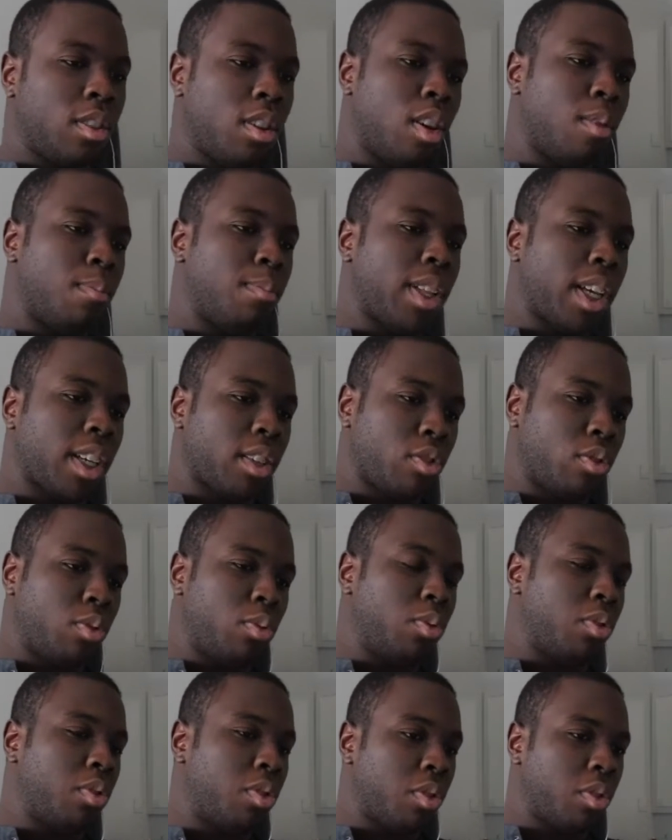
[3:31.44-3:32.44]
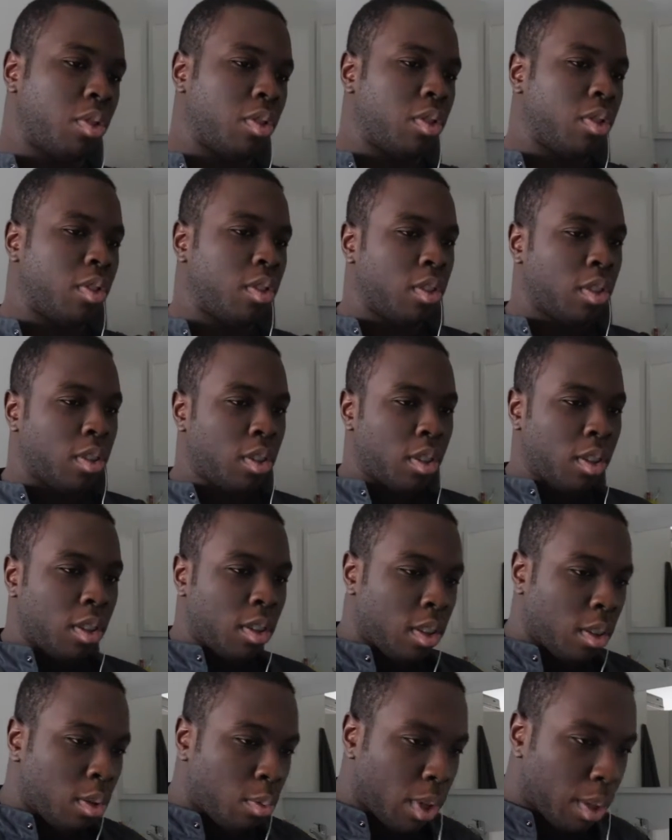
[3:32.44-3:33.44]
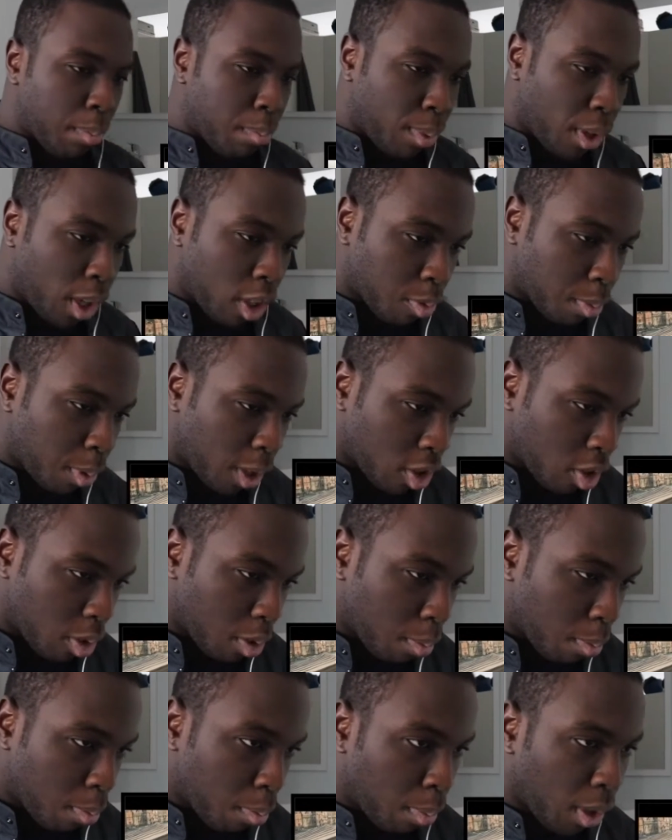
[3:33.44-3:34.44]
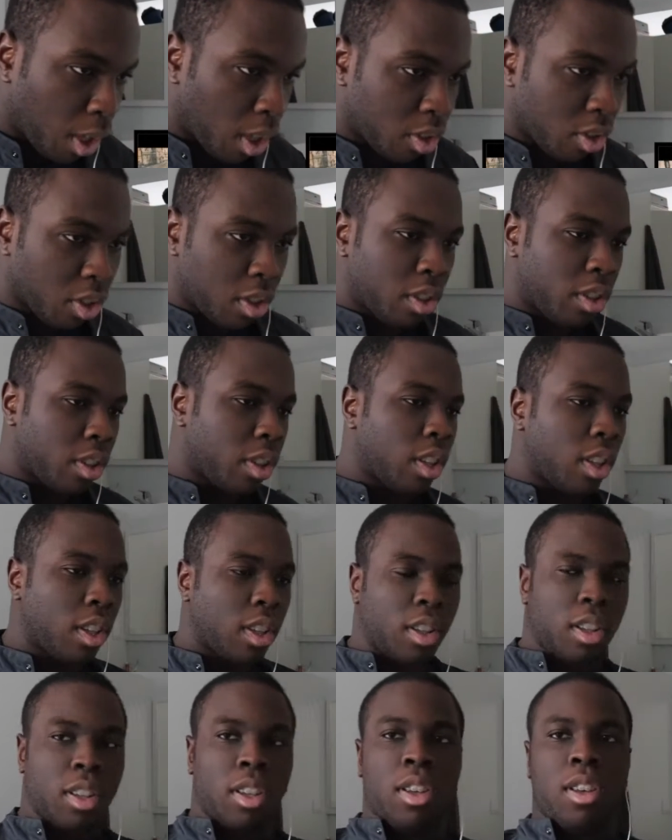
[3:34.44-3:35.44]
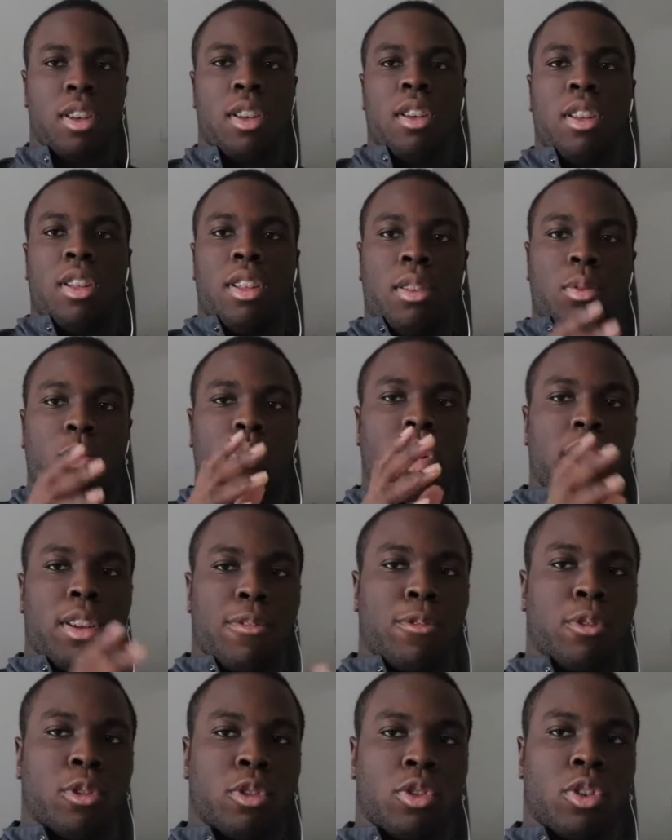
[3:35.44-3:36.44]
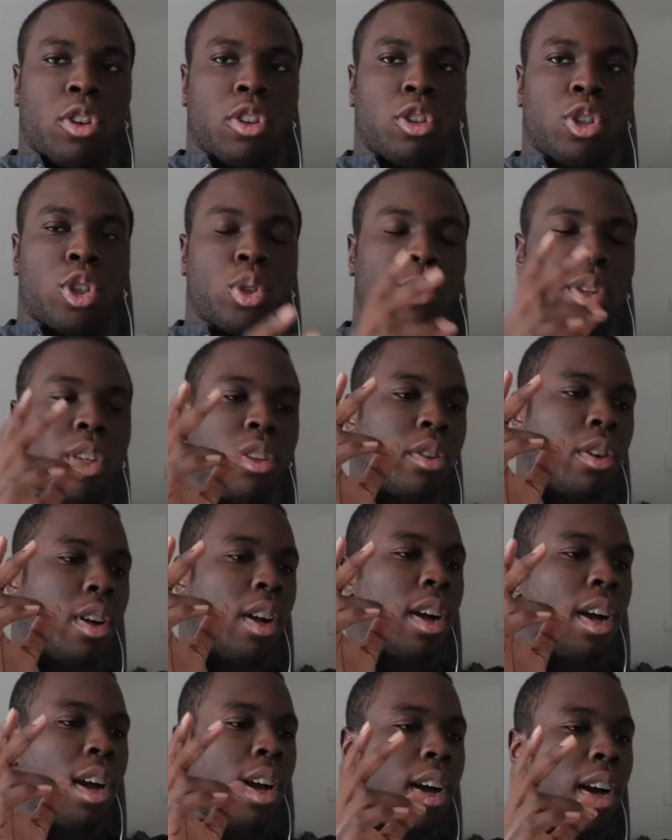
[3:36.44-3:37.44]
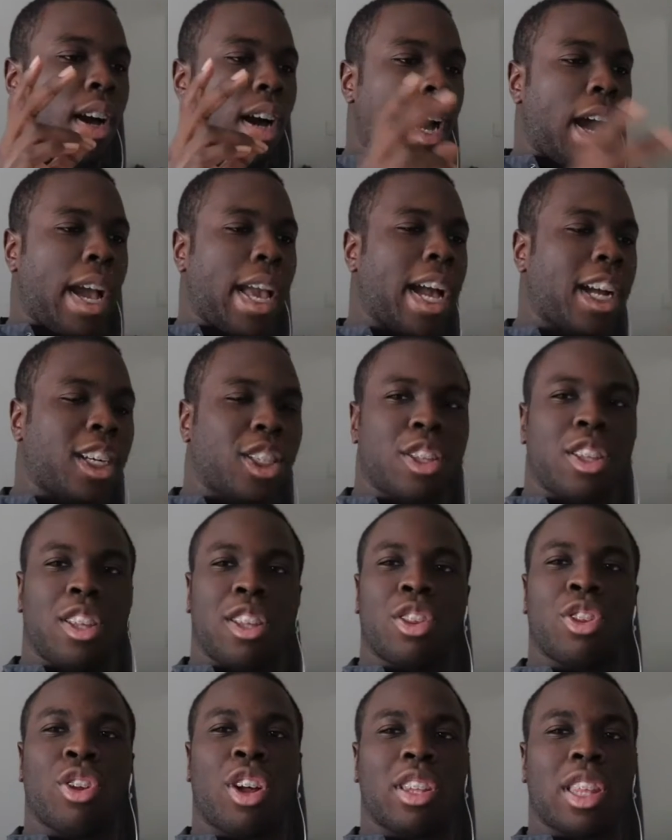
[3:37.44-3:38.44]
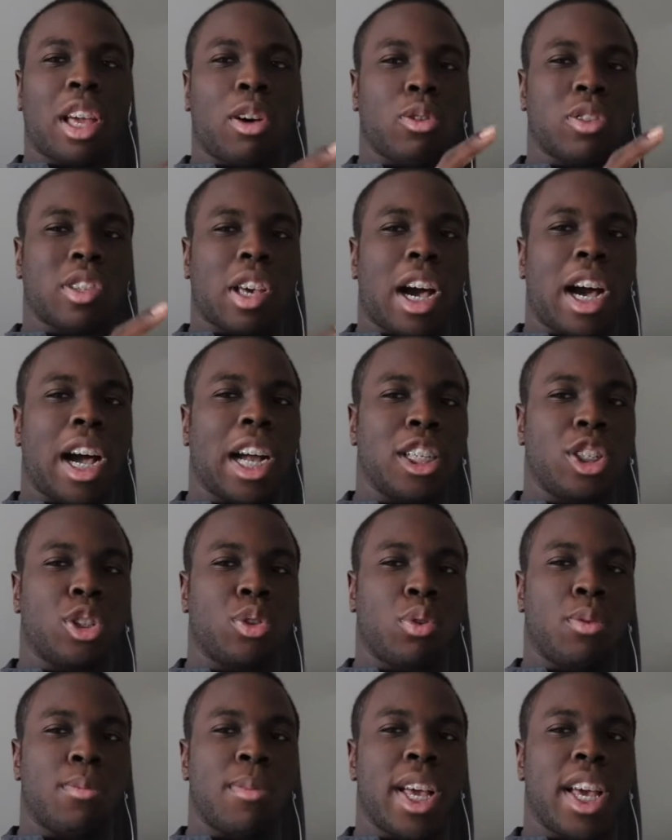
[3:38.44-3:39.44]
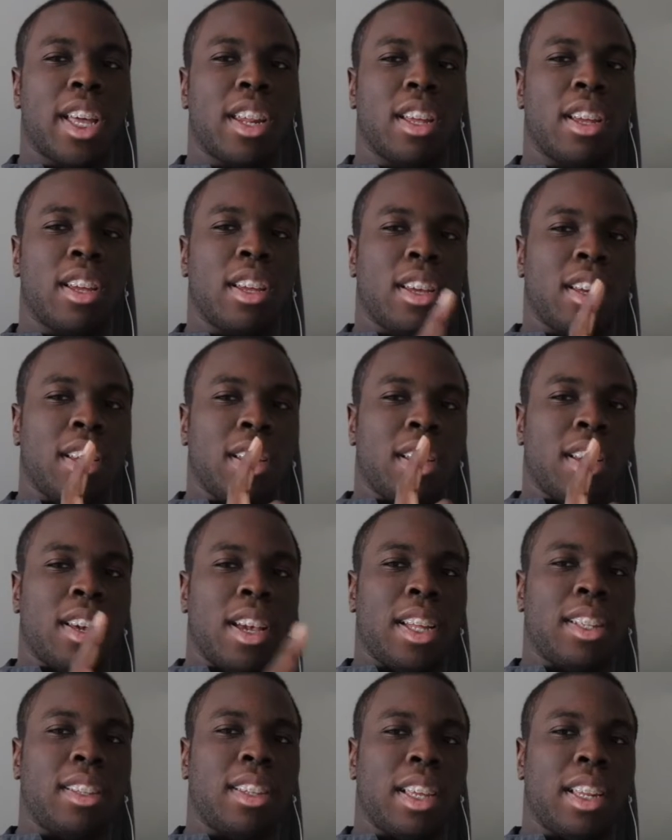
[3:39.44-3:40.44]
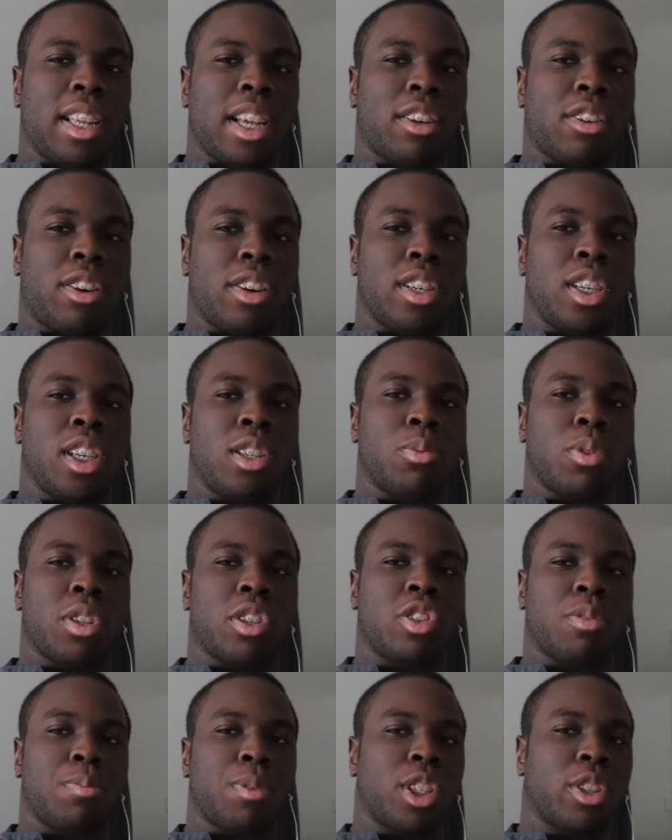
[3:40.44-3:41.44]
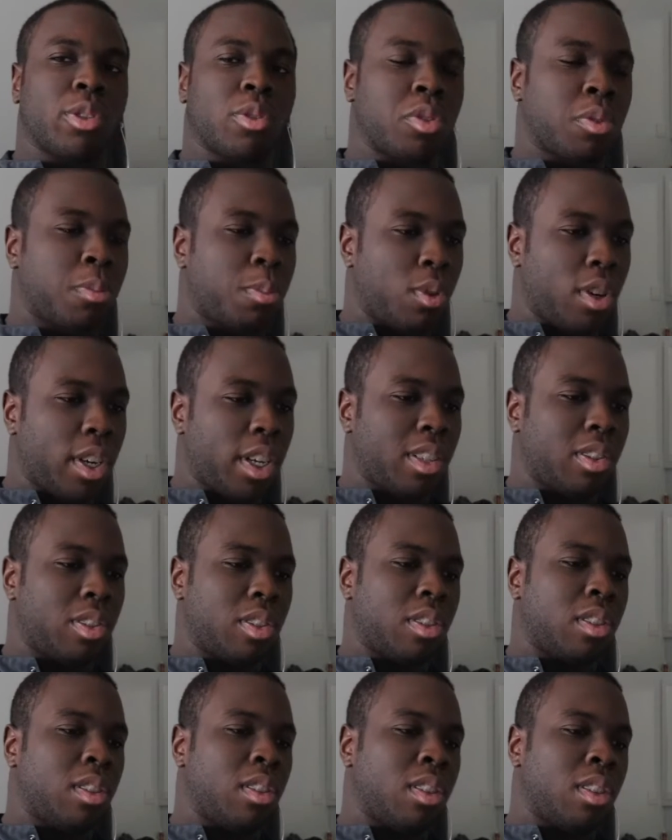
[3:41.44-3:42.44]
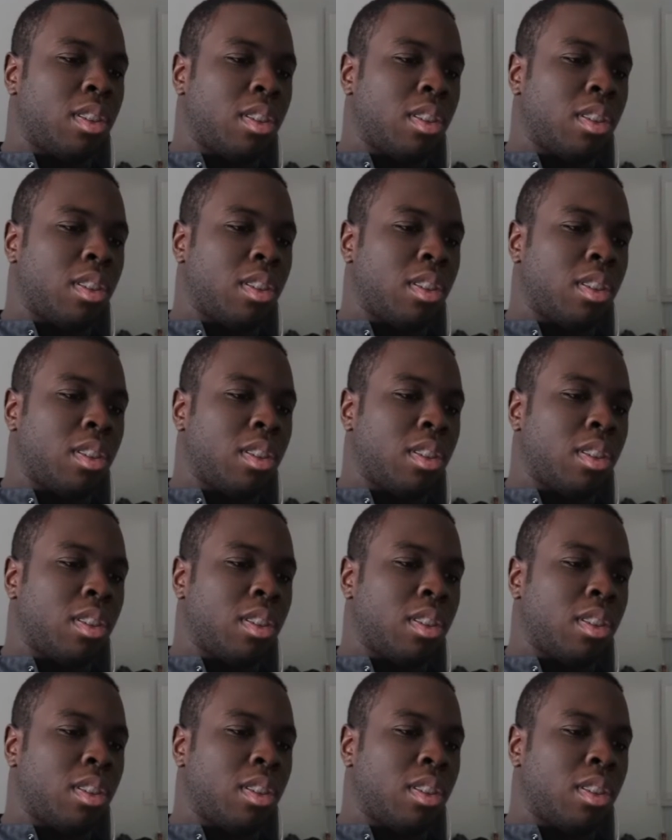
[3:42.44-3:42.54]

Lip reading: Oh, black suit. Wait, pause. What are you gonna do about it? When I first saw the trailer, I actually thought that was Hydro Man. And then I got hit with a special surprise.